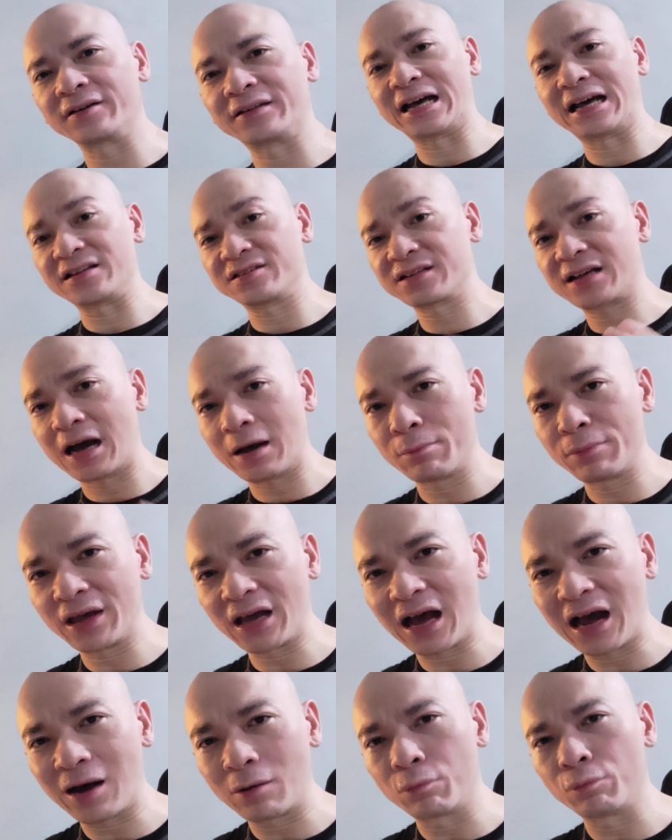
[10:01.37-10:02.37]
that's
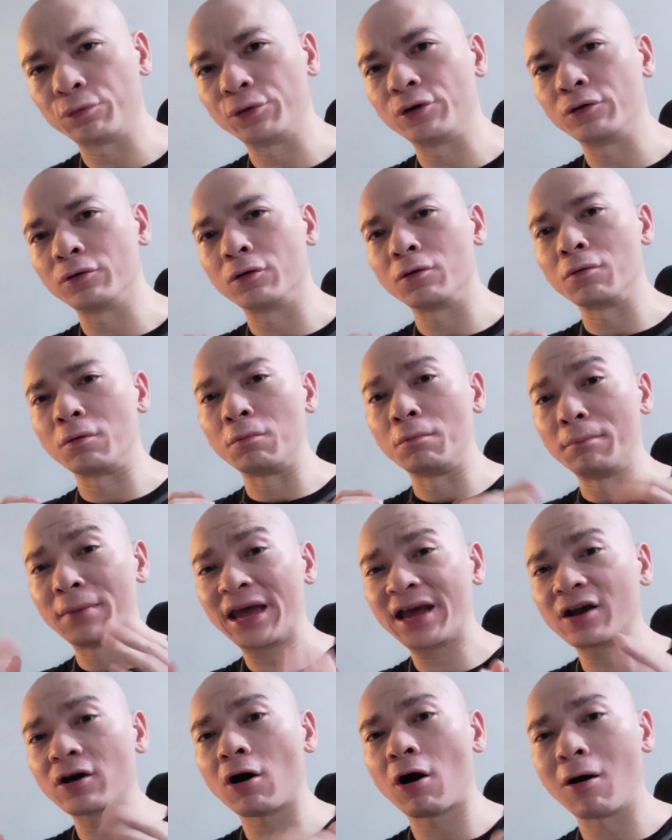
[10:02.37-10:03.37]
coming up will
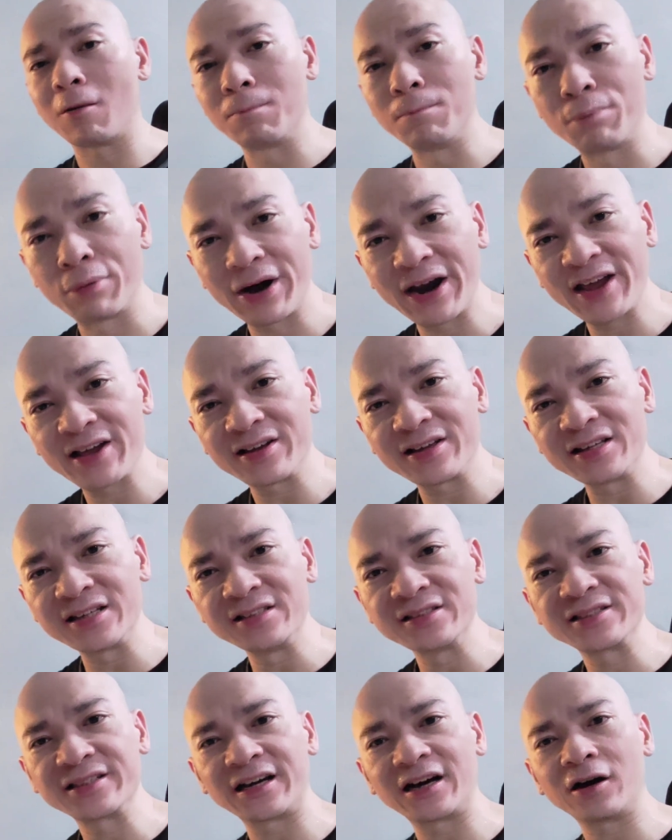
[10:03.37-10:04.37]
make or break
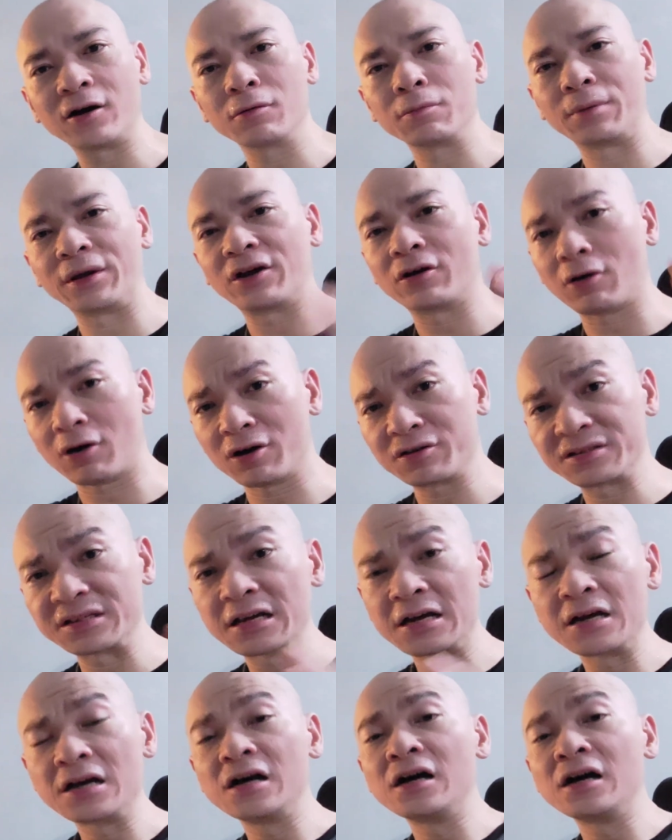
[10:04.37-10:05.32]
Intel, because